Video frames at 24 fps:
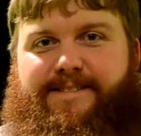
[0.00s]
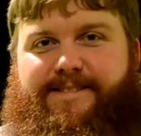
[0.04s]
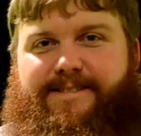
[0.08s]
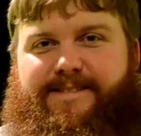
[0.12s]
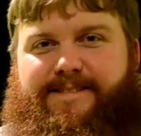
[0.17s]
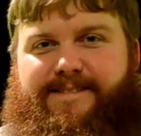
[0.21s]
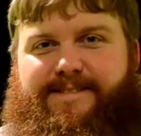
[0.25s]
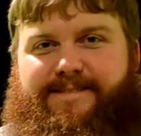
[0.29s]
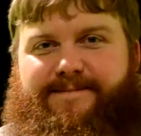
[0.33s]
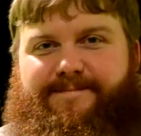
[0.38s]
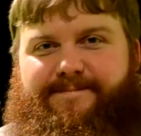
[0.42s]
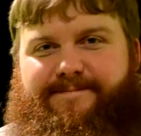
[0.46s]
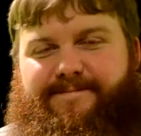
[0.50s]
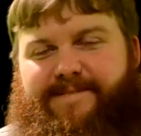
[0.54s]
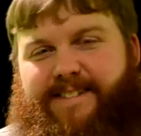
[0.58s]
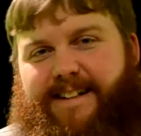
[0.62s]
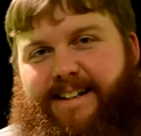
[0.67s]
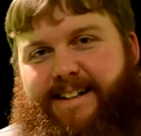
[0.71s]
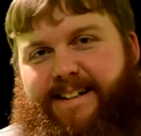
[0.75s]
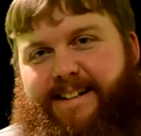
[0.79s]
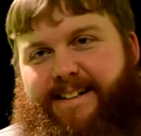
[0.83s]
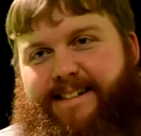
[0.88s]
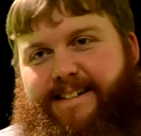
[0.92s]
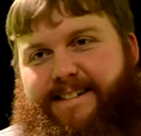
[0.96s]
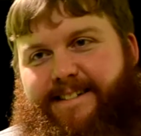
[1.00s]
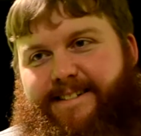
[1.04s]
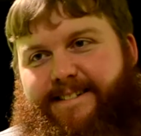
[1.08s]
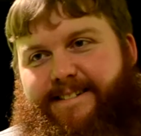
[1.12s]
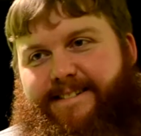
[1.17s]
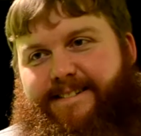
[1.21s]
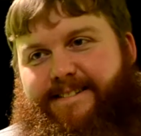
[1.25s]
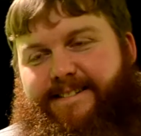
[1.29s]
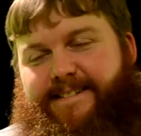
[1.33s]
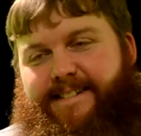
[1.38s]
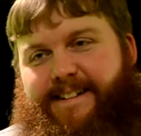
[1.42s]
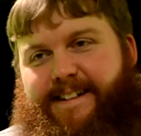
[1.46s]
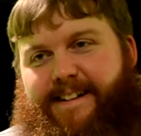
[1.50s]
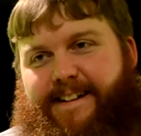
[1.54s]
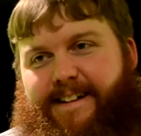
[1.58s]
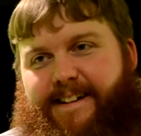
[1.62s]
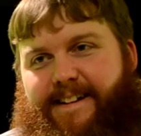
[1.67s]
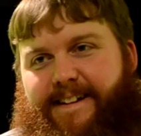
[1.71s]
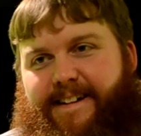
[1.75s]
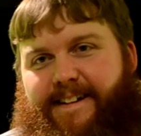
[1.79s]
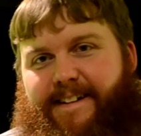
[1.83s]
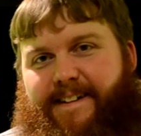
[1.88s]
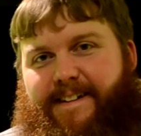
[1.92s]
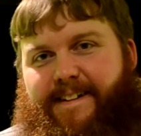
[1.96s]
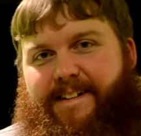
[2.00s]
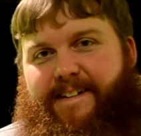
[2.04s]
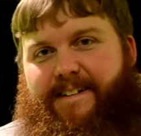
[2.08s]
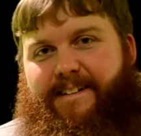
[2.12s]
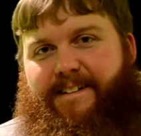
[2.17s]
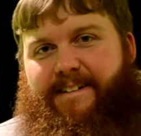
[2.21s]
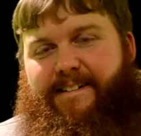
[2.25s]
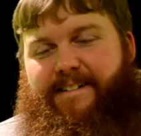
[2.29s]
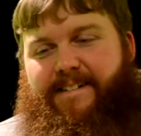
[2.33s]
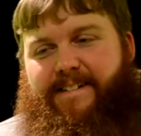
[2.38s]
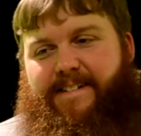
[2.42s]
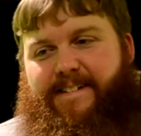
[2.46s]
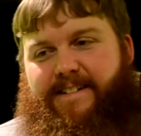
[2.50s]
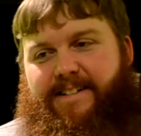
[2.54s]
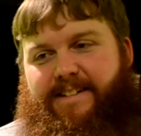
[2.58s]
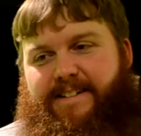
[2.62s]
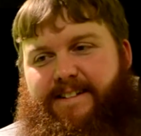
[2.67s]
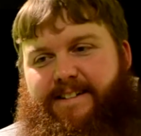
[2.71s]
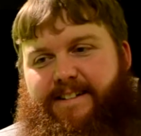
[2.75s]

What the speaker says: [no speech]